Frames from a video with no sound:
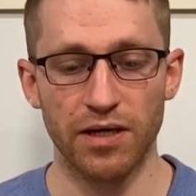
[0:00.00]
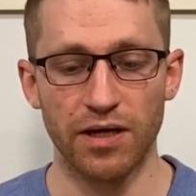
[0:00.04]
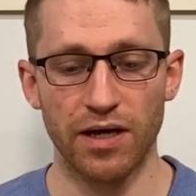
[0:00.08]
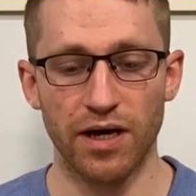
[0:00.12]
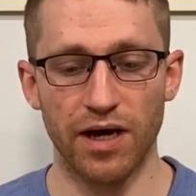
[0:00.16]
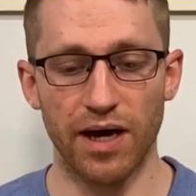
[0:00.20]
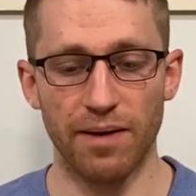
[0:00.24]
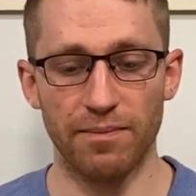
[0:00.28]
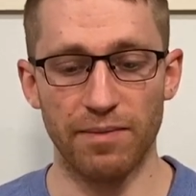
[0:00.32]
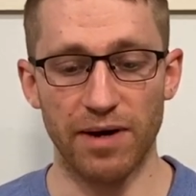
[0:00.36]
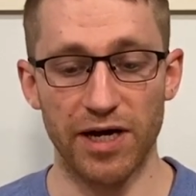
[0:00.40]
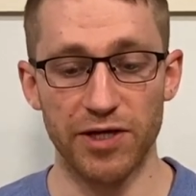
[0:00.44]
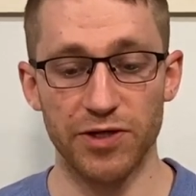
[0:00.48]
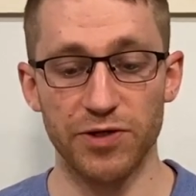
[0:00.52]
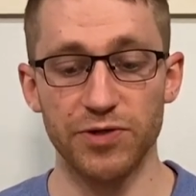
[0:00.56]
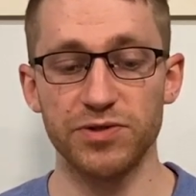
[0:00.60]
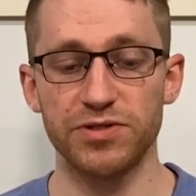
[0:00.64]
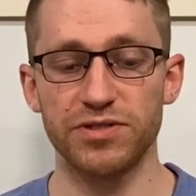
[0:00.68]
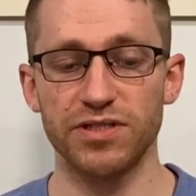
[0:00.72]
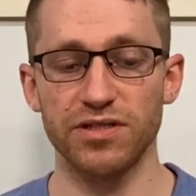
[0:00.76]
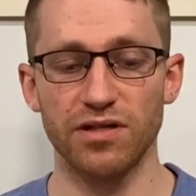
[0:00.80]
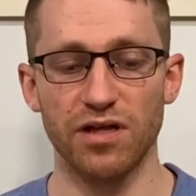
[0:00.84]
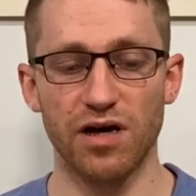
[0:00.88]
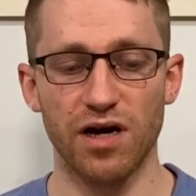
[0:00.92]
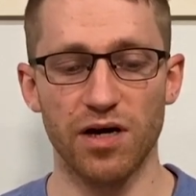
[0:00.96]
I used
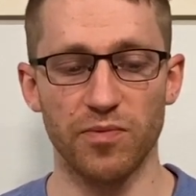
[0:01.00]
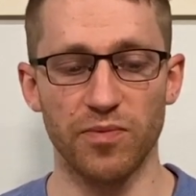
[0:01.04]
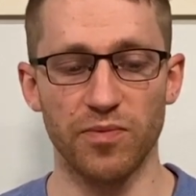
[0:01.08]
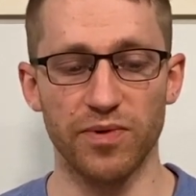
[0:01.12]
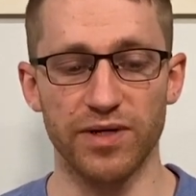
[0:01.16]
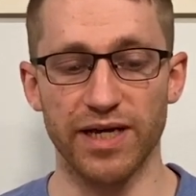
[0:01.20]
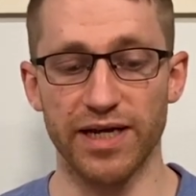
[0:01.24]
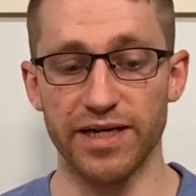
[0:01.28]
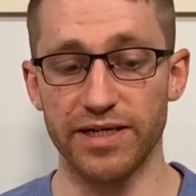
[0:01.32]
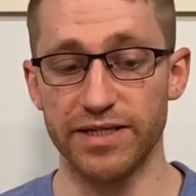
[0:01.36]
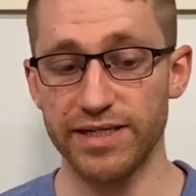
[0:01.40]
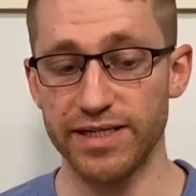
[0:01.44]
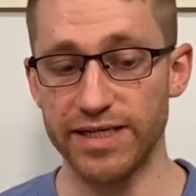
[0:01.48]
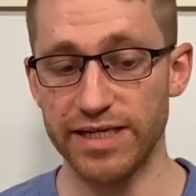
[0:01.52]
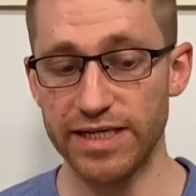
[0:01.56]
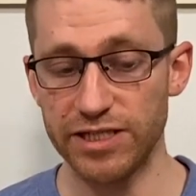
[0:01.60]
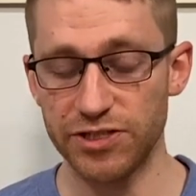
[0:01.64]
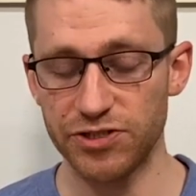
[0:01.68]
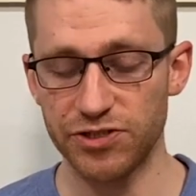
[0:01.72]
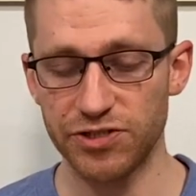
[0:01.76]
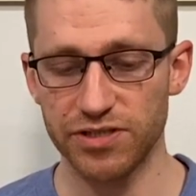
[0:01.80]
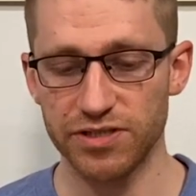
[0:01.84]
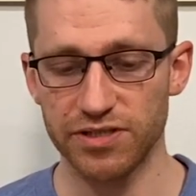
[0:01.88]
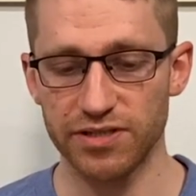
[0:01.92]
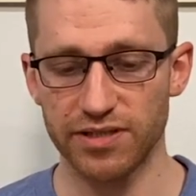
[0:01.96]
a lot when I
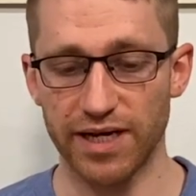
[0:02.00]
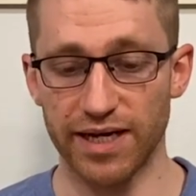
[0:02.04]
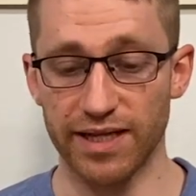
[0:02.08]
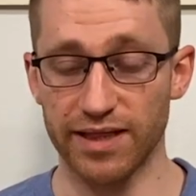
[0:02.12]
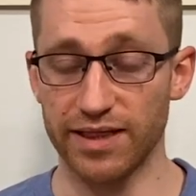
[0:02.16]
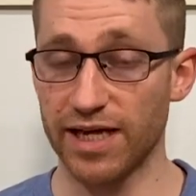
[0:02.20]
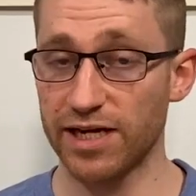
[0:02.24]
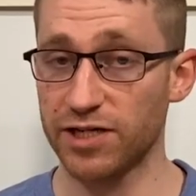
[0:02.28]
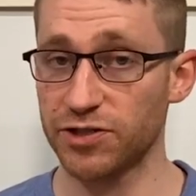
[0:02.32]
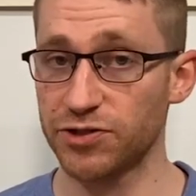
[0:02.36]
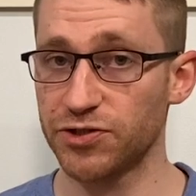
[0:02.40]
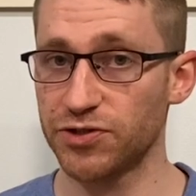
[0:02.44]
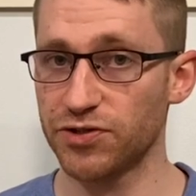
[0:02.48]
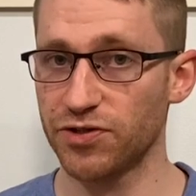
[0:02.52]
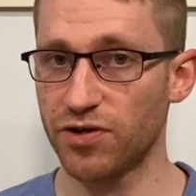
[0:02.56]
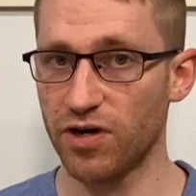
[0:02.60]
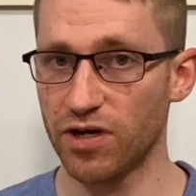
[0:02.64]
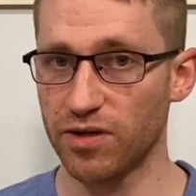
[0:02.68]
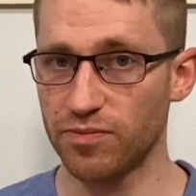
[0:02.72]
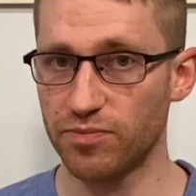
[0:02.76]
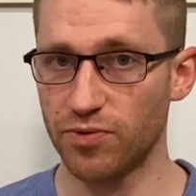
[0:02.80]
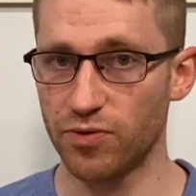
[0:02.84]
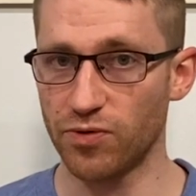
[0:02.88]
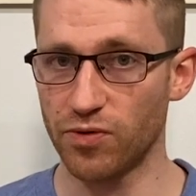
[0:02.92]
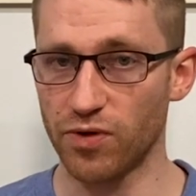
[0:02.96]
teach and lecture
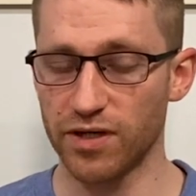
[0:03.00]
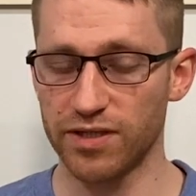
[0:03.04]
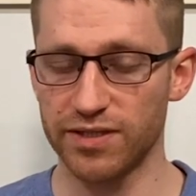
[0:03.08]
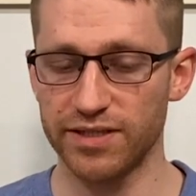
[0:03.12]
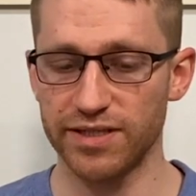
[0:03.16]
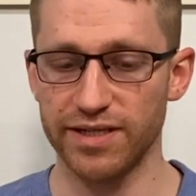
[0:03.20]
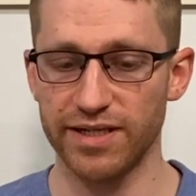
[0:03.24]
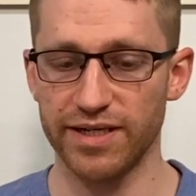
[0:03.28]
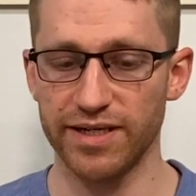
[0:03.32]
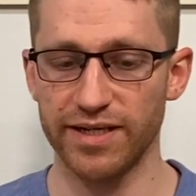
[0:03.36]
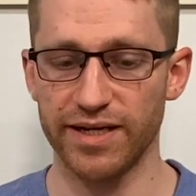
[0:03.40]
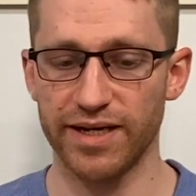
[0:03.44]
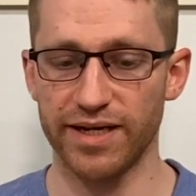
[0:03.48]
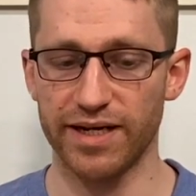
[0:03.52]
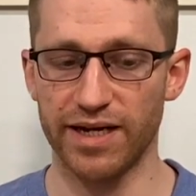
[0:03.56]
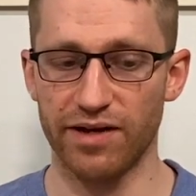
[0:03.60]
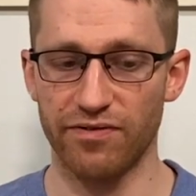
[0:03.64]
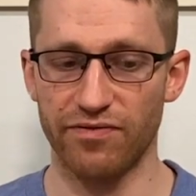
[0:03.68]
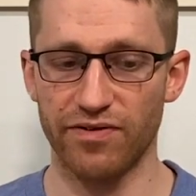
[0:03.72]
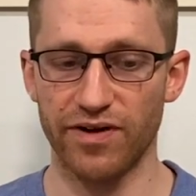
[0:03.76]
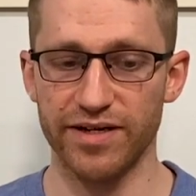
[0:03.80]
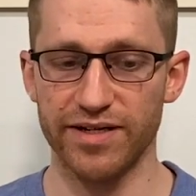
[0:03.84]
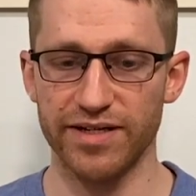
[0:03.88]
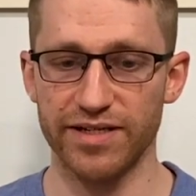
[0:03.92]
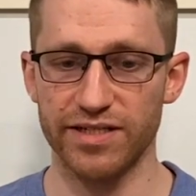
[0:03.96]
on Puerh tea, and I
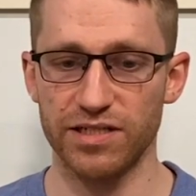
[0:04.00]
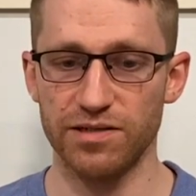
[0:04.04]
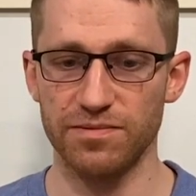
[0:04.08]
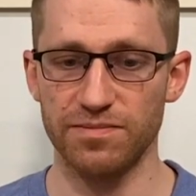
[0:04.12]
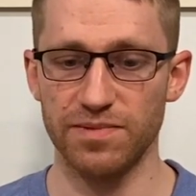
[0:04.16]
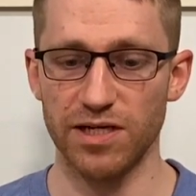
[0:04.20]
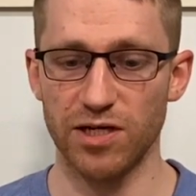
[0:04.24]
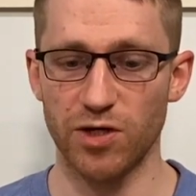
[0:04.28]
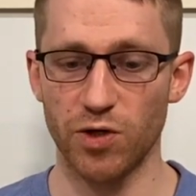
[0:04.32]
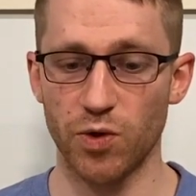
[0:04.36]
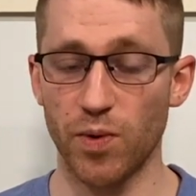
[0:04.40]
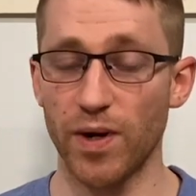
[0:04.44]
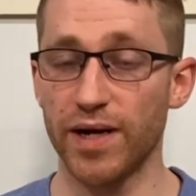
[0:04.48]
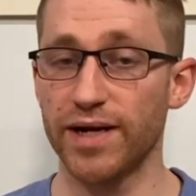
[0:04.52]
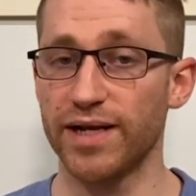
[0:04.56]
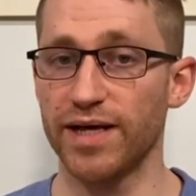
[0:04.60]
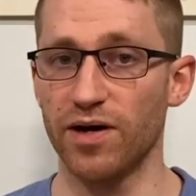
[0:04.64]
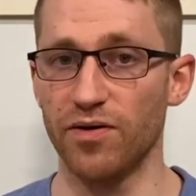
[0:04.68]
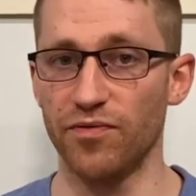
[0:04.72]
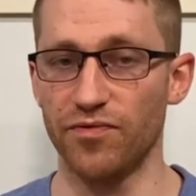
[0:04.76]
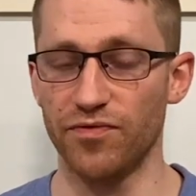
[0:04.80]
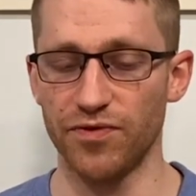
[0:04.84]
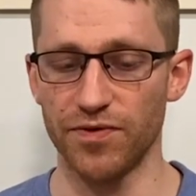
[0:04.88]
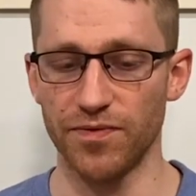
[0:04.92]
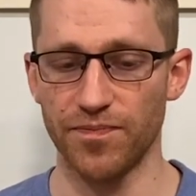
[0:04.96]
find it to be quite
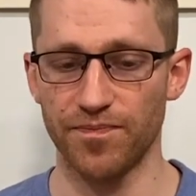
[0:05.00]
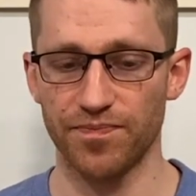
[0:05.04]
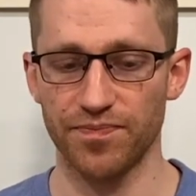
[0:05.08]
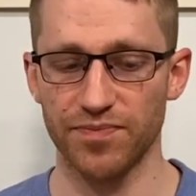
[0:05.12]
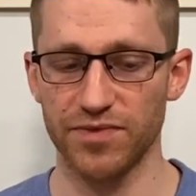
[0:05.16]
helpful.